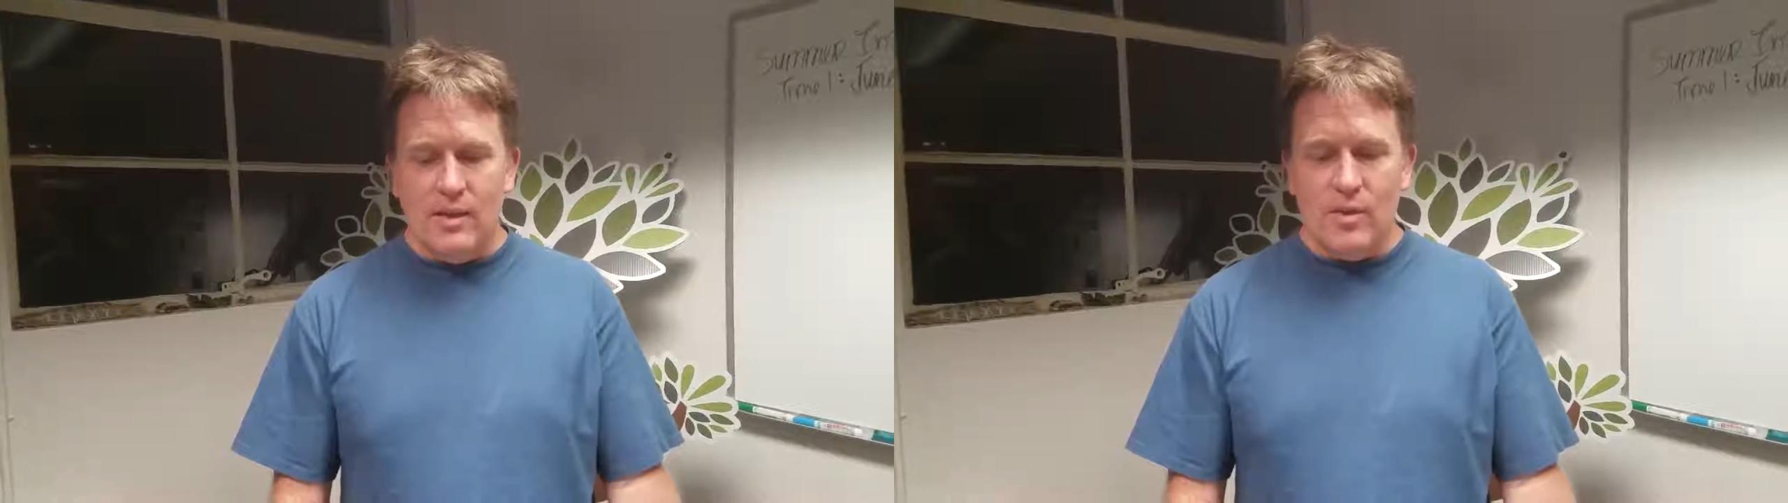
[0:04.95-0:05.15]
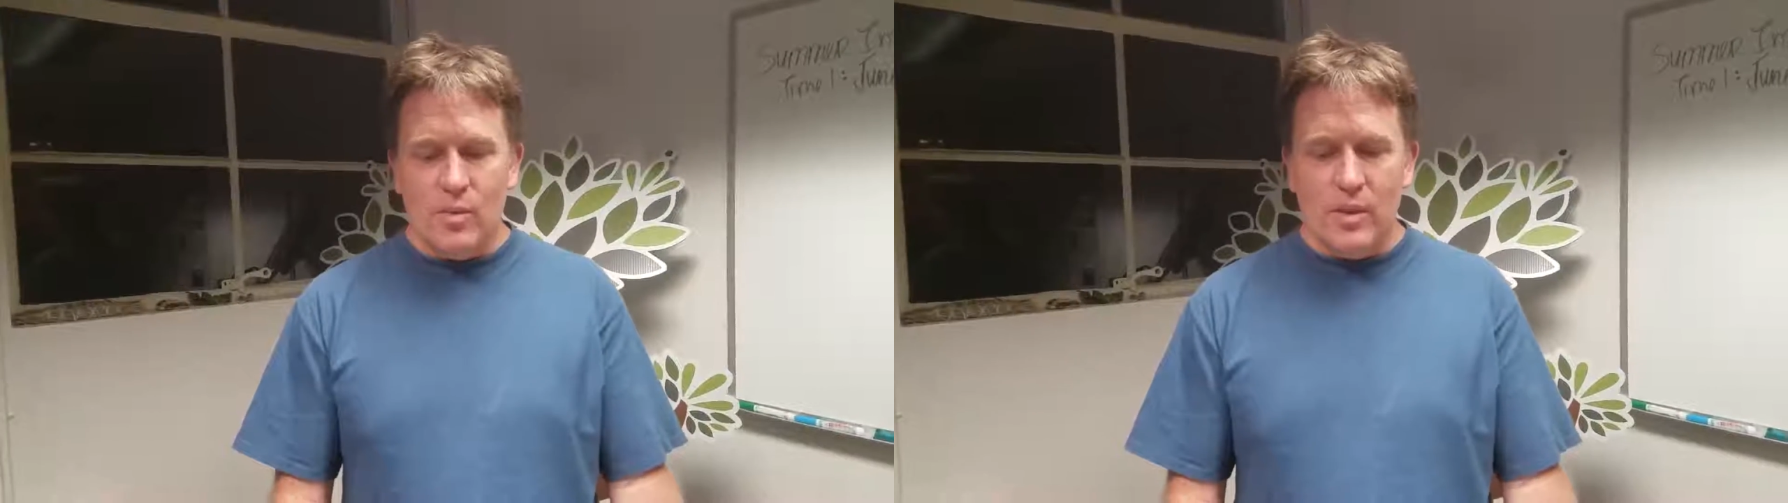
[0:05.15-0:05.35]

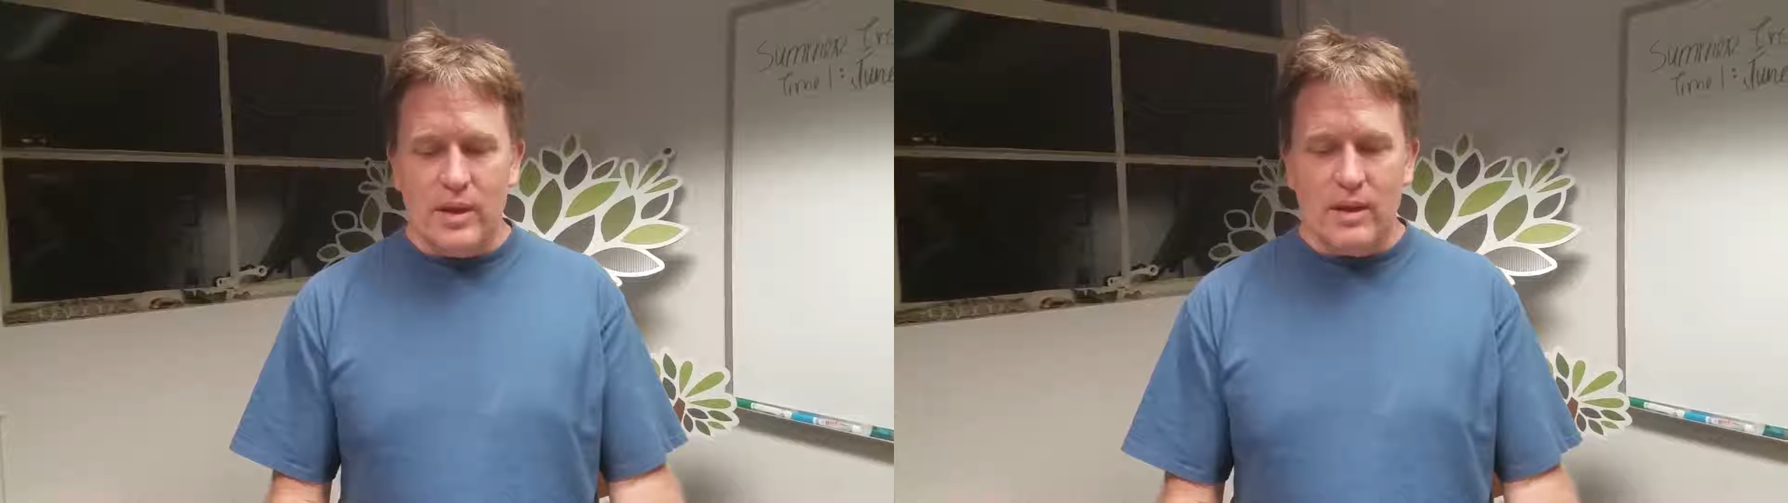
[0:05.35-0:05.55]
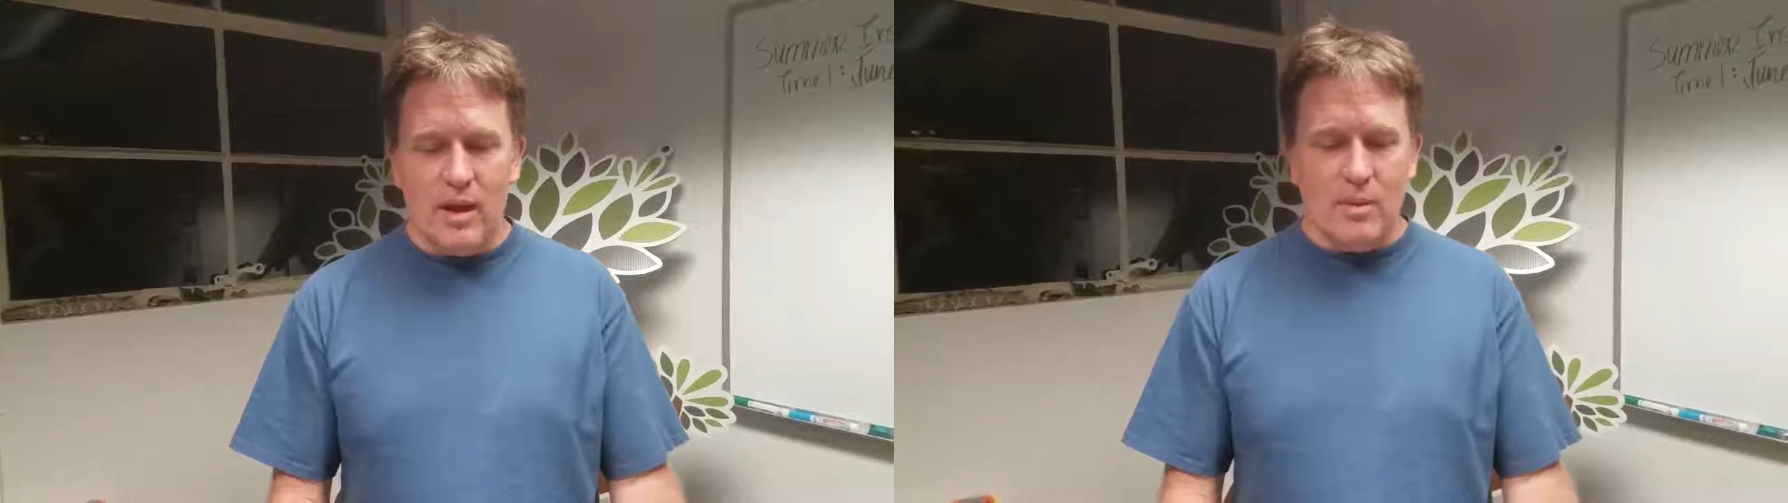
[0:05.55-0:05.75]
3
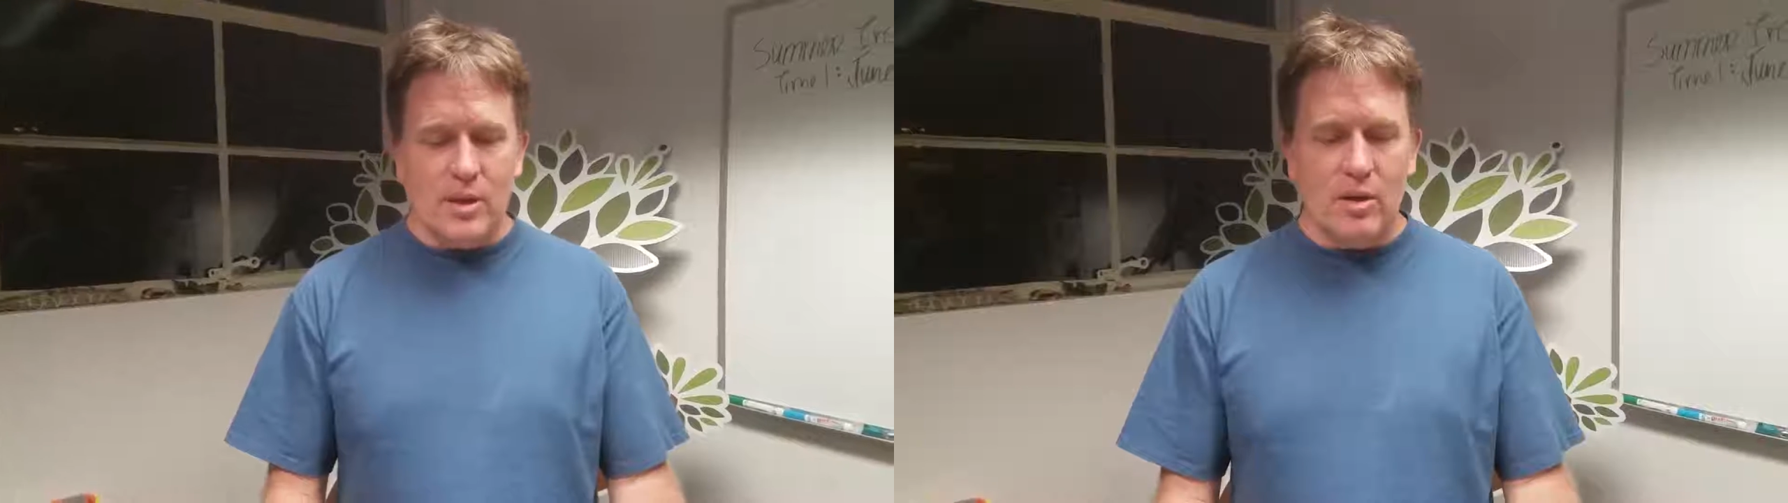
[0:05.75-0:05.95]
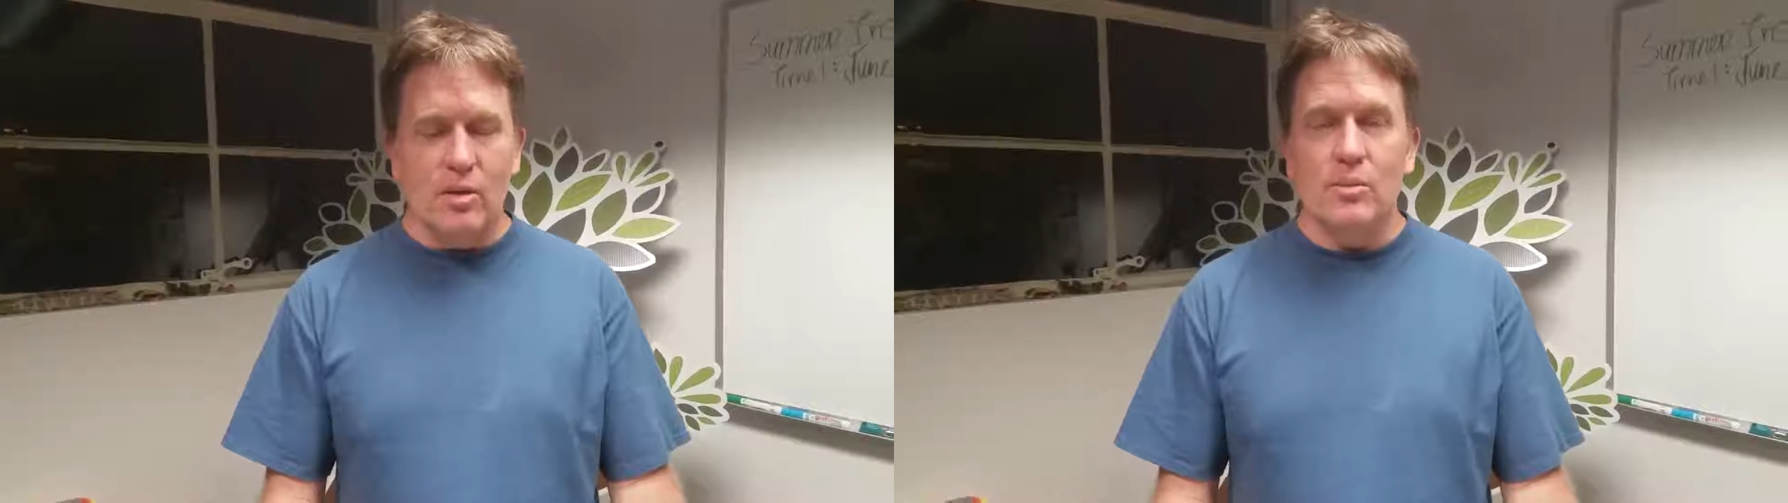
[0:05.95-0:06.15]

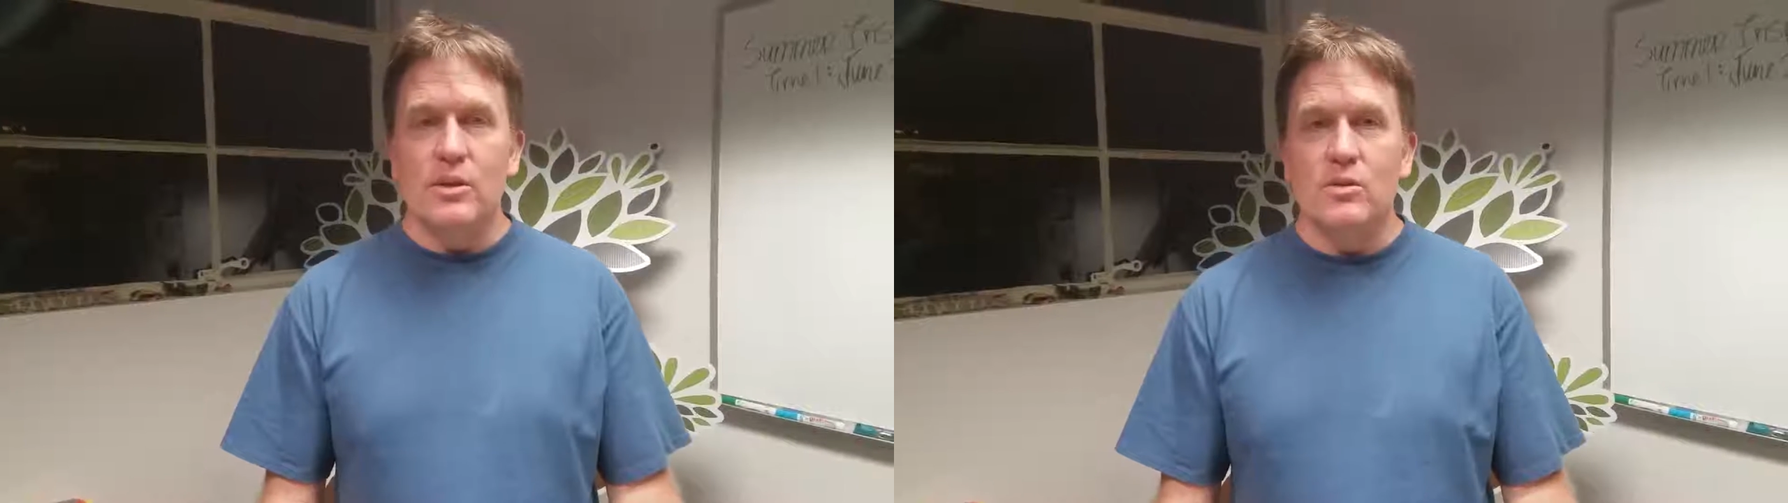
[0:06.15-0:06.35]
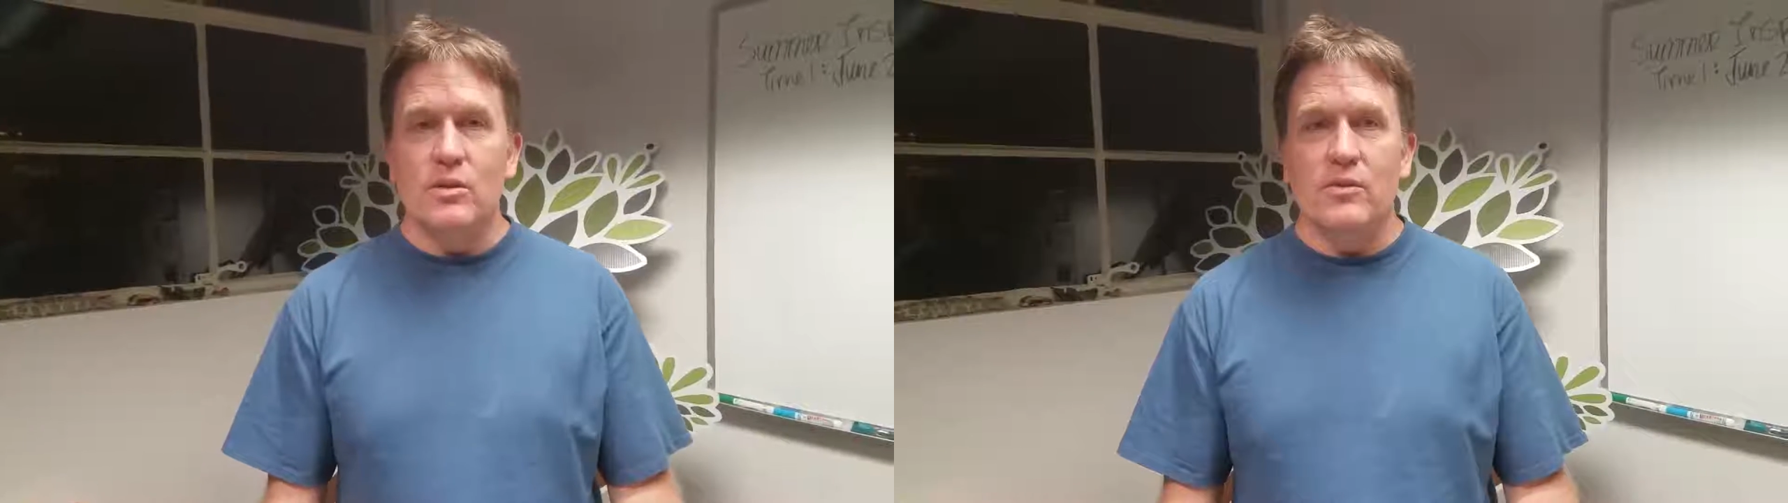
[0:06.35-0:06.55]
common urban
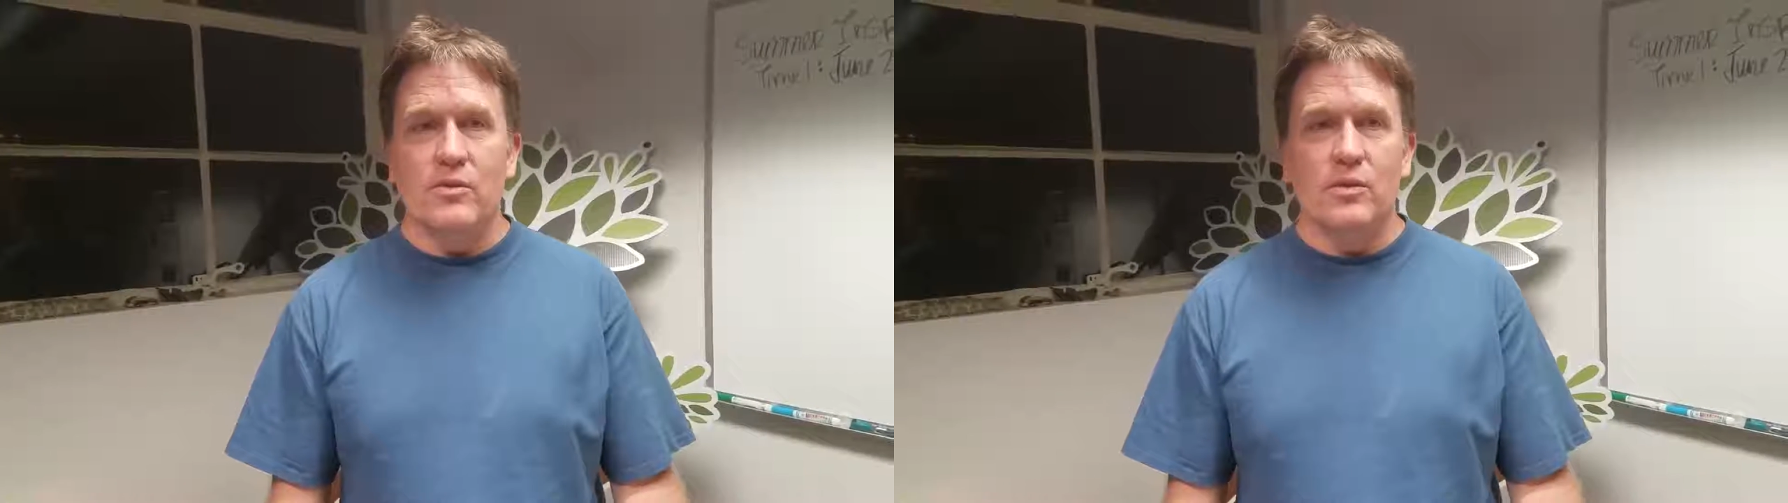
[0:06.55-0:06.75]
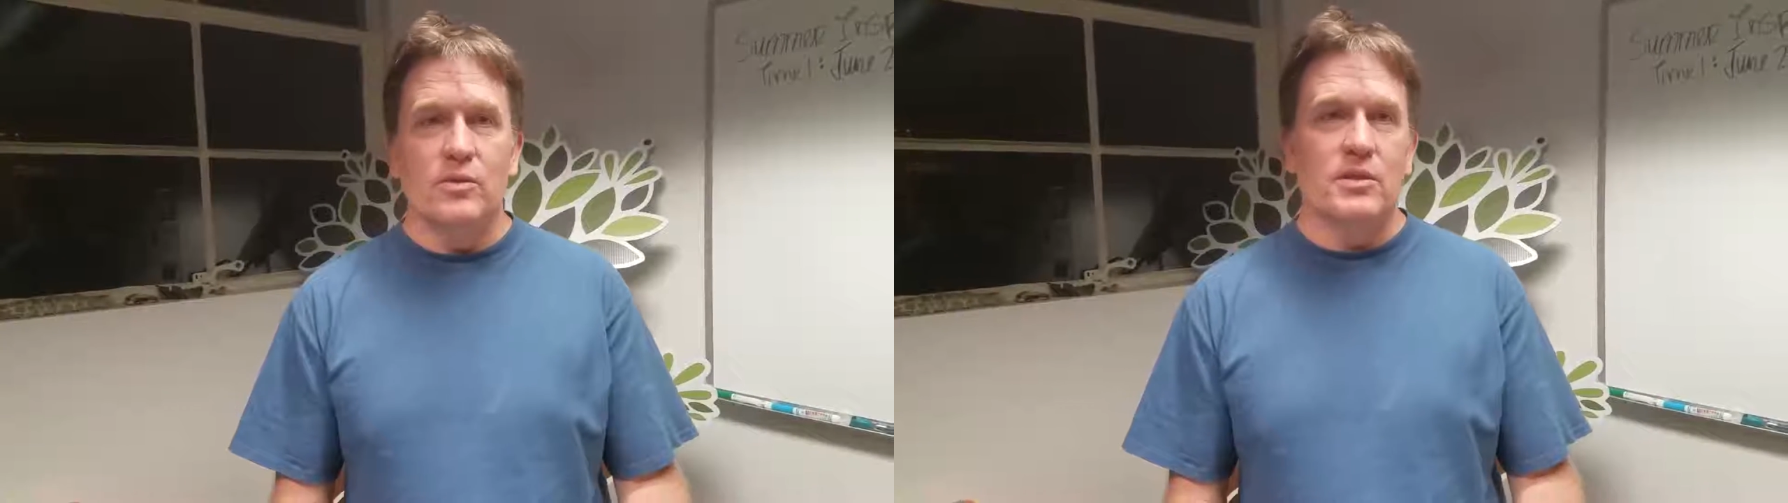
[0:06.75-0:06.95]
tree
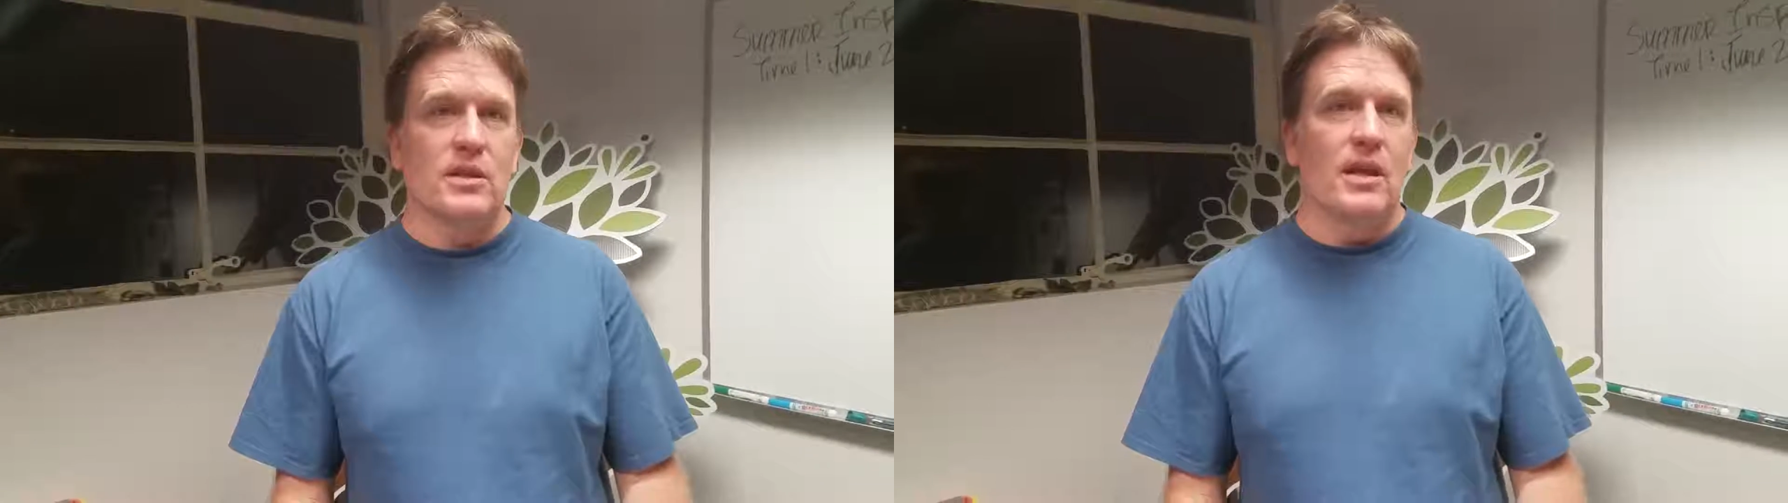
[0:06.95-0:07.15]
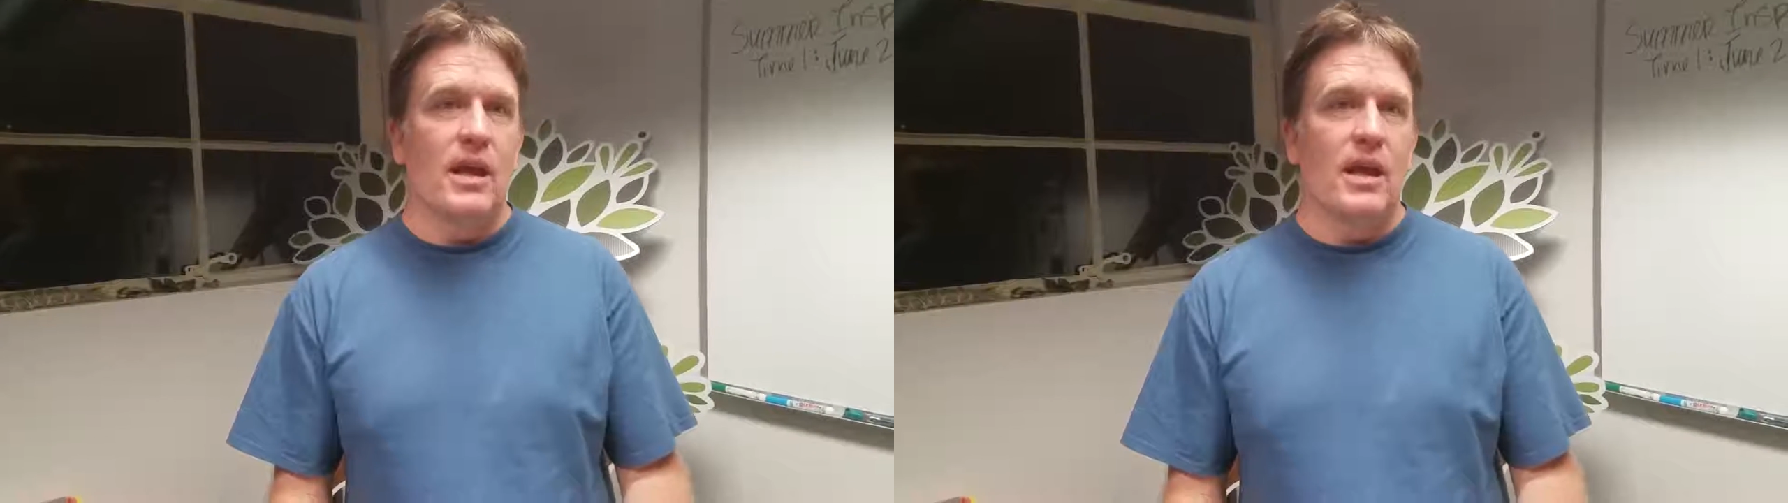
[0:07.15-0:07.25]
fruits: